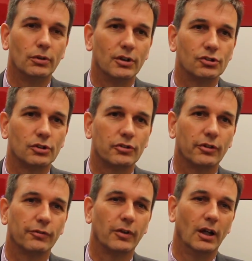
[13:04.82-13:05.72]

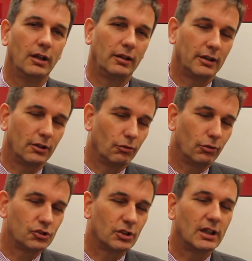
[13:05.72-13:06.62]
initiative that
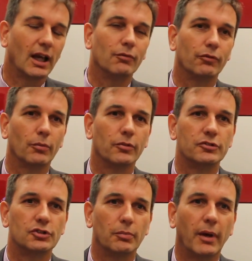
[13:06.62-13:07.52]
originally came from
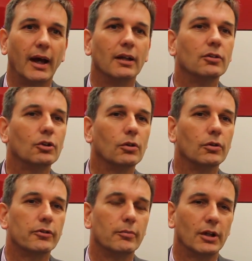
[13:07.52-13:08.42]
Japan,
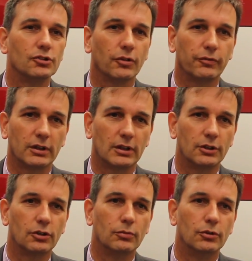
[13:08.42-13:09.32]
called
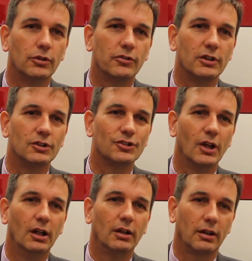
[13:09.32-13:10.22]
Dementia-Friendly Communities,
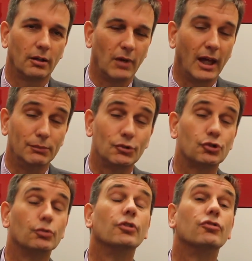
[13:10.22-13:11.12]
aims
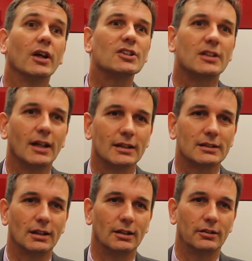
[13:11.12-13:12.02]
to address
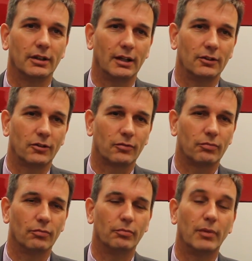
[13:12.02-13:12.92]
that and
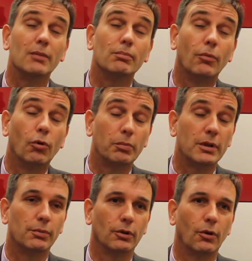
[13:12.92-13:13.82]
make more
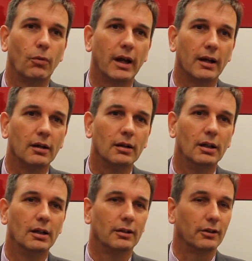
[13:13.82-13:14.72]
people aware,
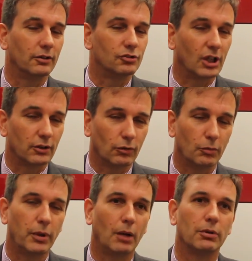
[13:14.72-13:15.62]
the general
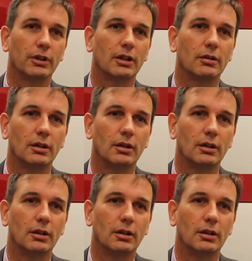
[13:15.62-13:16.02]
public,